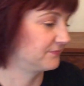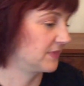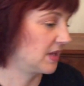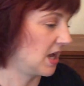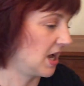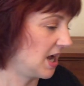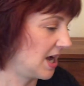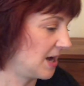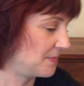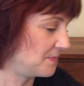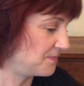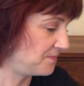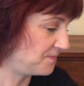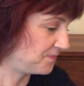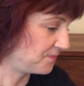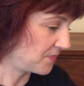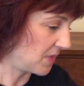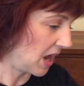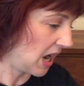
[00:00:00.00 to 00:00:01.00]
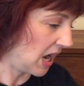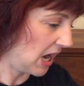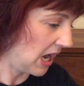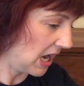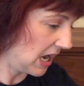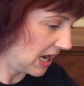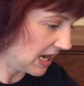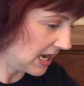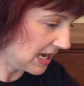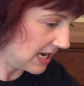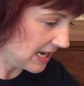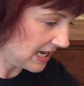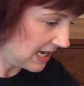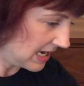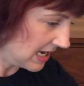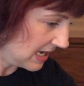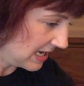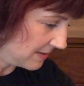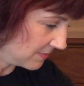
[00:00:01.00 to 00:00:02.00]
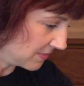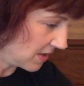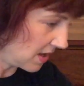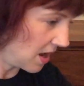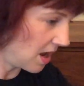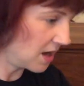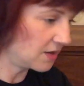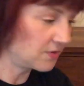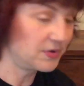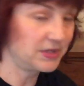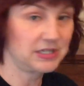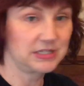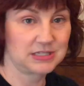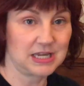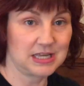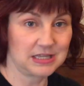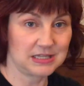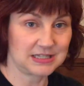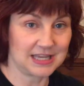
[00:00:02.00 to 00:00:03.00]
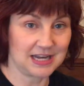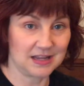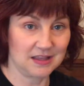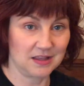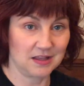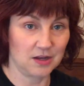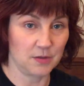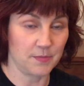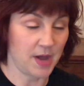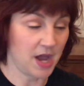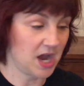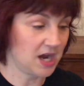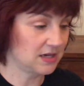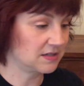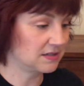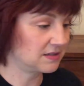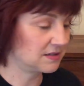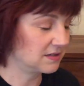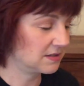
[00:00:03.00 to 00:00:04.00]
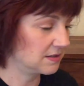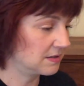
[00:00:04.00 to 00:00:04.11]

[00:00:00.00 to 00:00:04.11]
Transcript: I am not going to take this out of the little box,